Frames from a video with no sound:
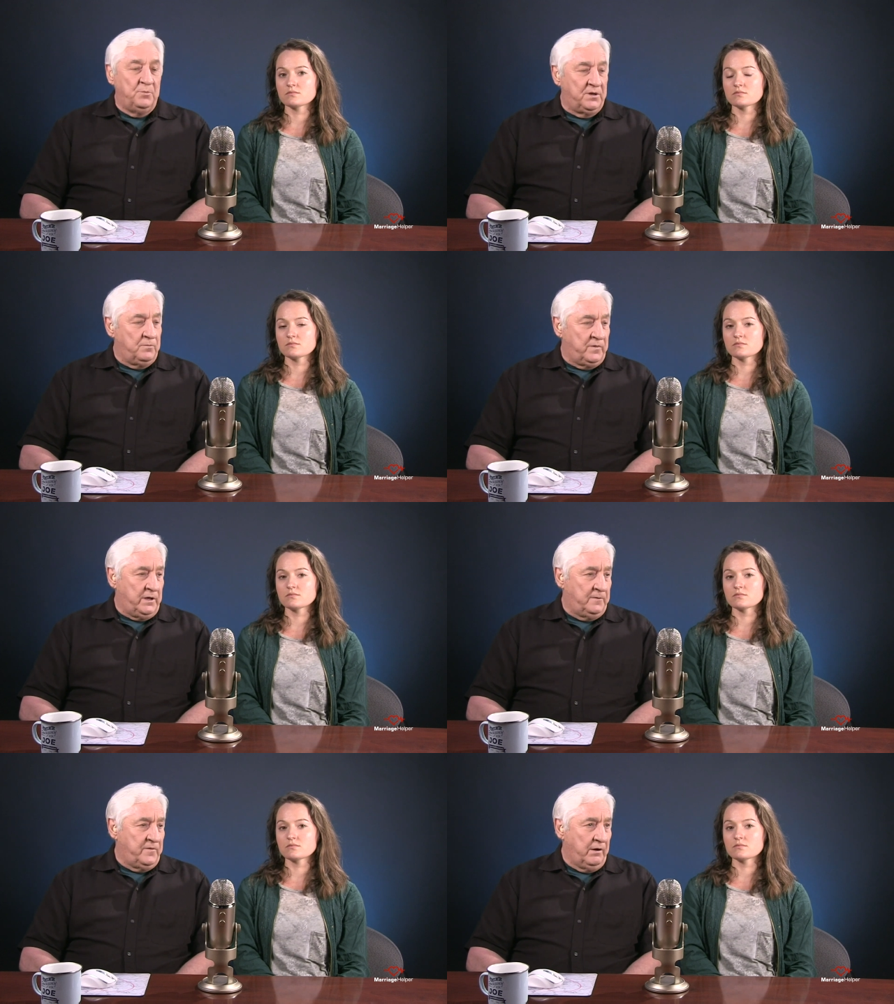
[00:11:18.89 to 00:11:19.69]
Speaker 1: but
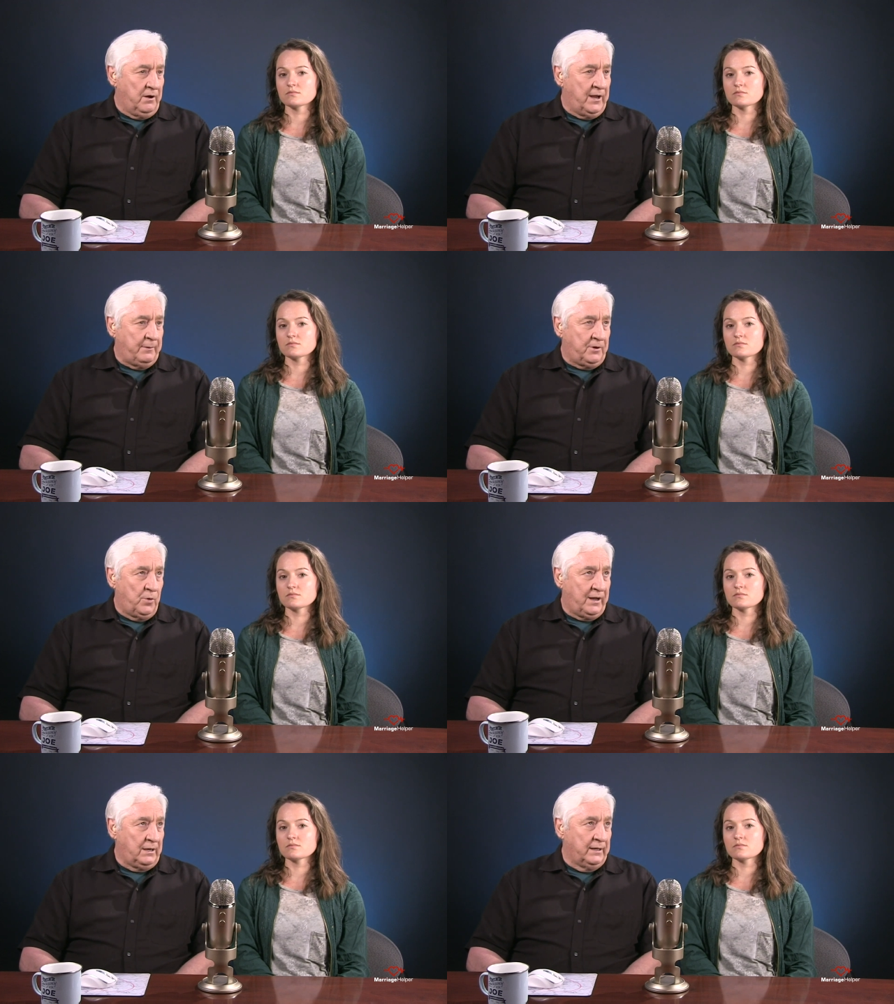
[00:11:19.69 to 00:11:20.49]
uh, very
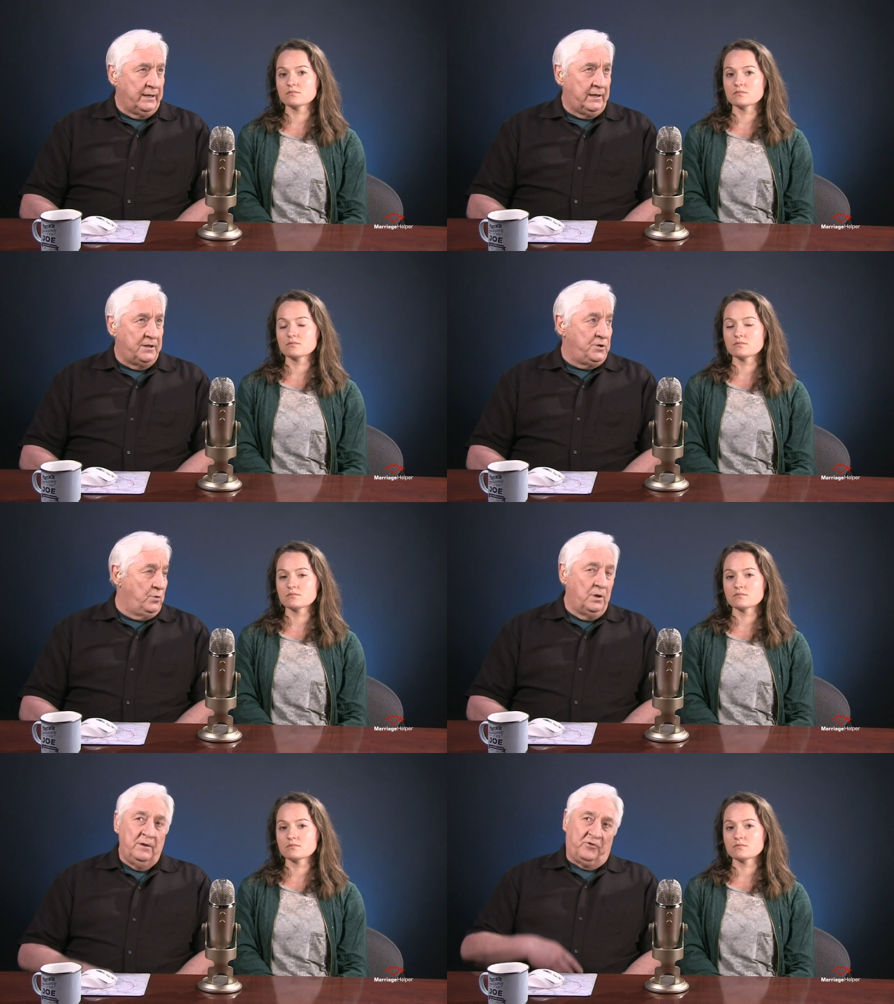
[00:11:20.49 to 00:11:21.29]
quickly can
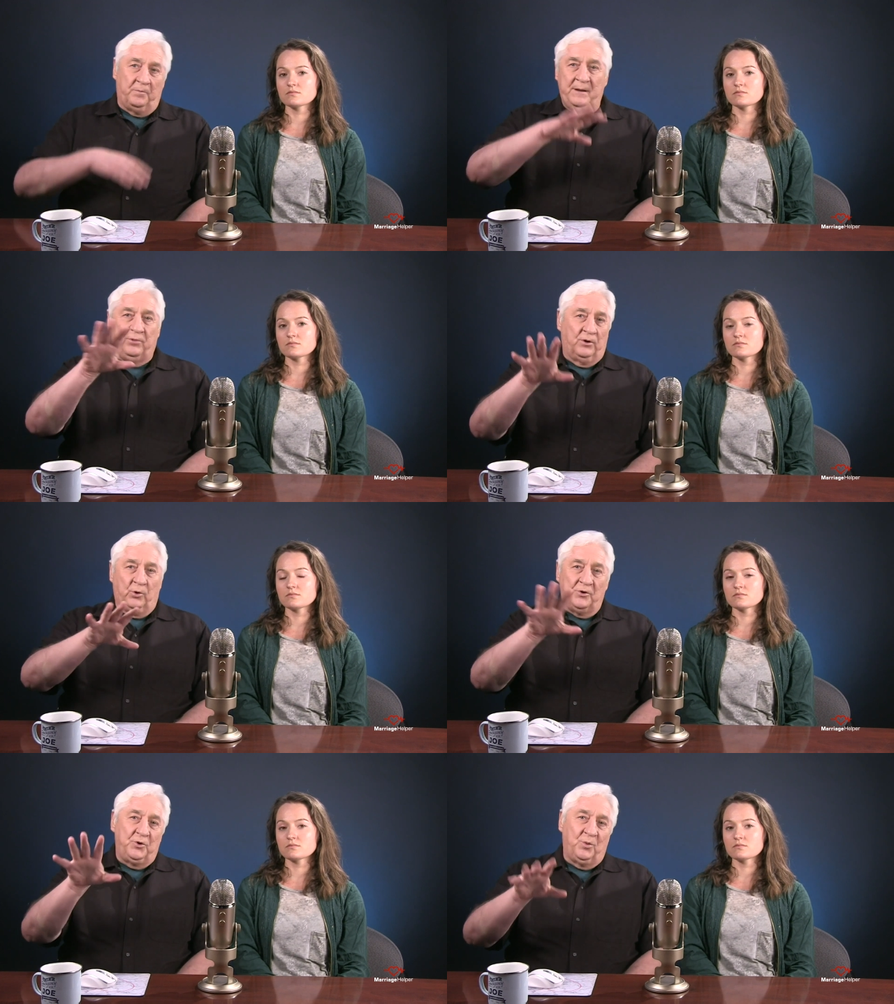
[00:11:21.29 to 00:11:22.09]
you, for people
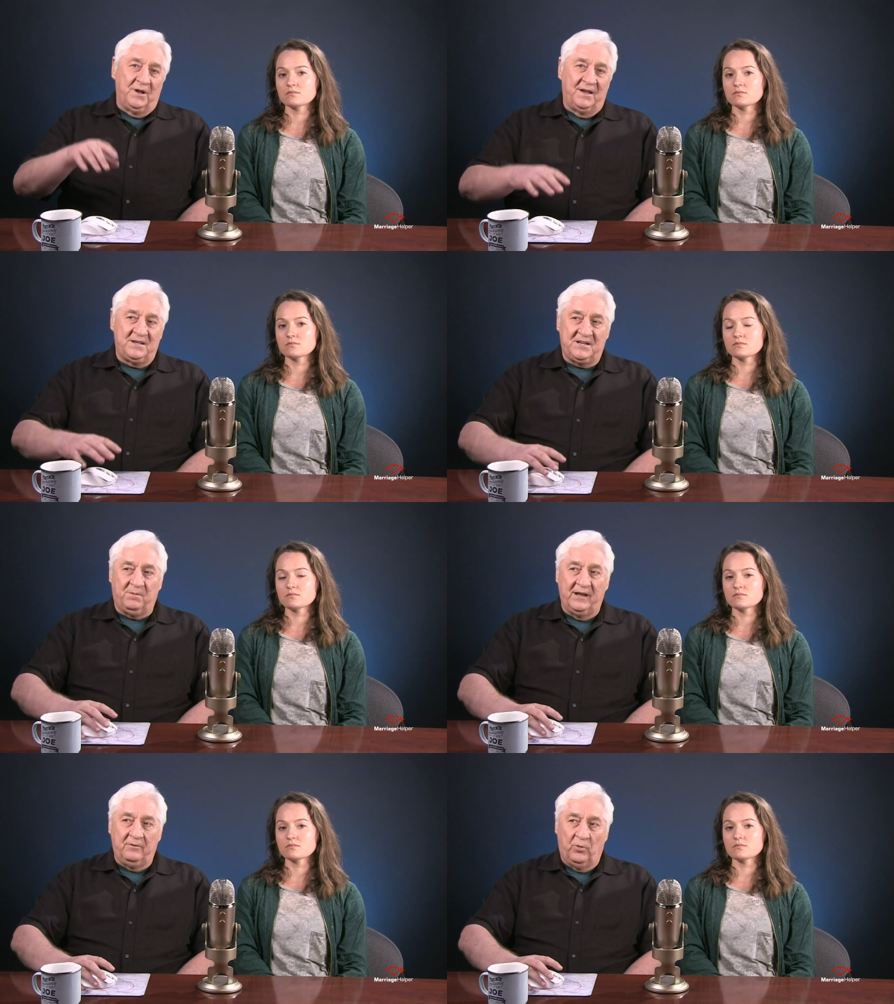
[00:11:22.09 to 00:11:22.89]
who are new with us,
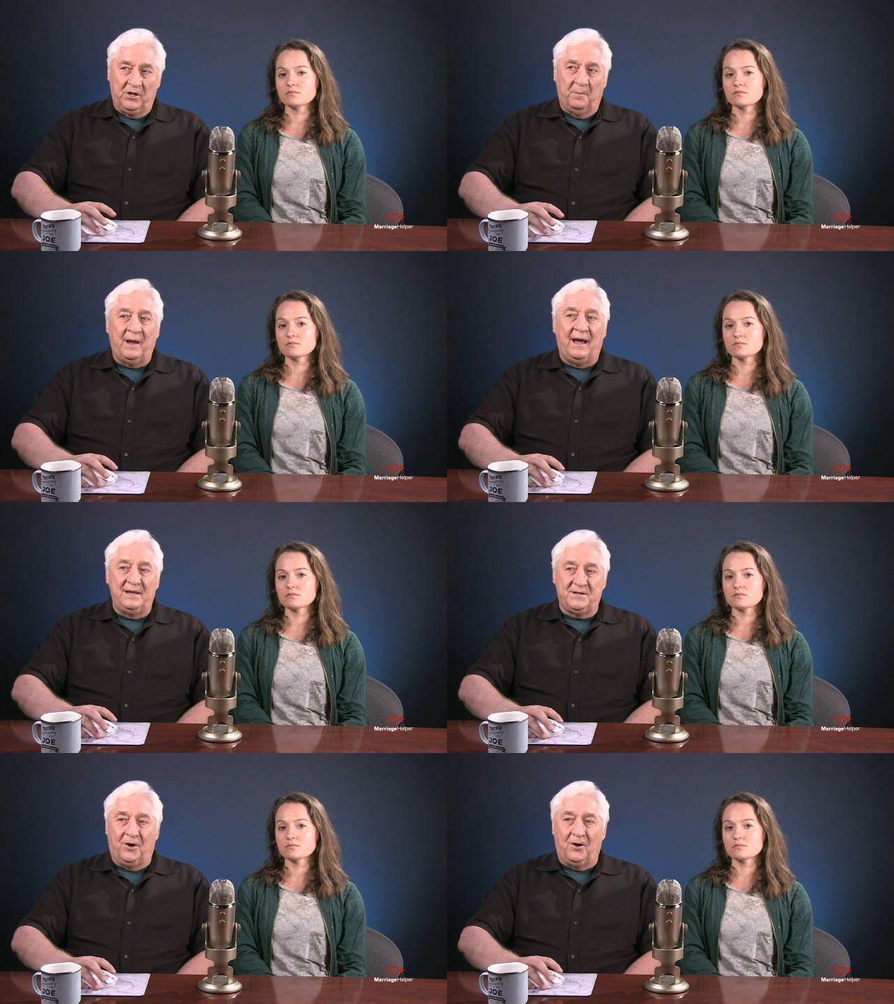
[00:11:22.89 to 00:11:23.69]
explain what the
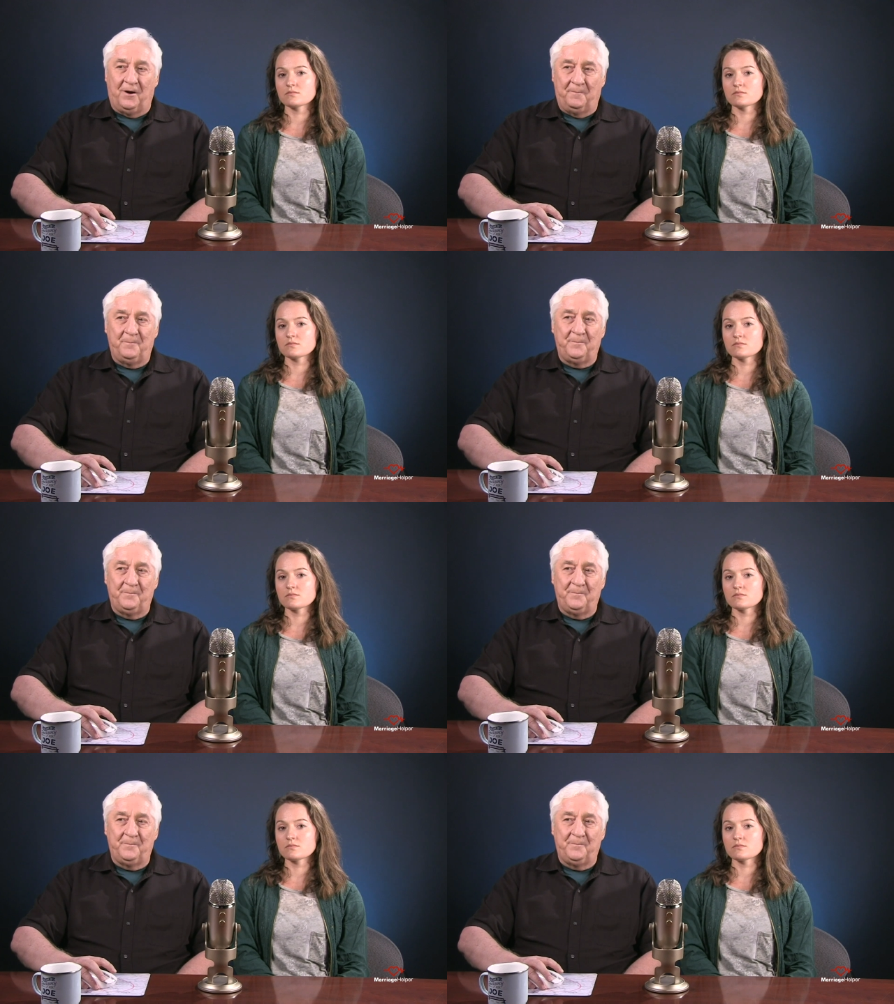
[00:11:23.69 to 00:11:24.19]
pies are.